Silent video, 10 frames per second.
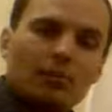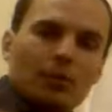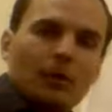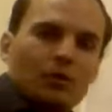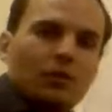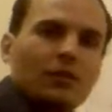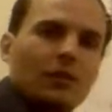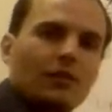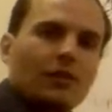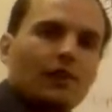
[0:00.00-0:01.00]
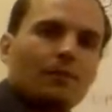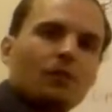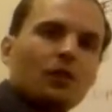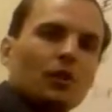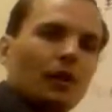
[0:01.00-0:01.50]
dump a bunch of these in.
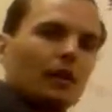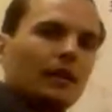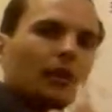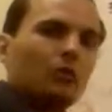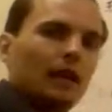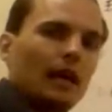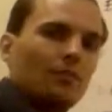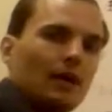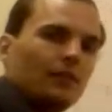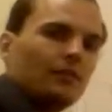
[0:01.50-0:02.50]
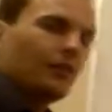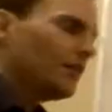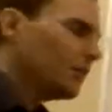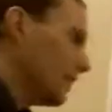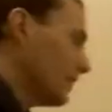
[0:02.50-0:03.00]
Lingual lipase
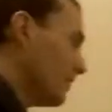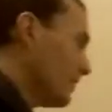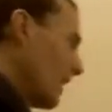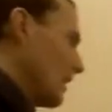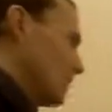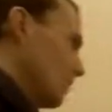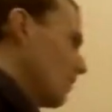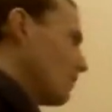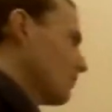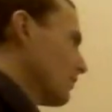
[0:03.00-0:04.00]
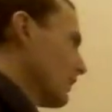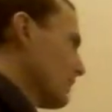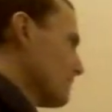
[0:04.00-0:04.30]
is a type of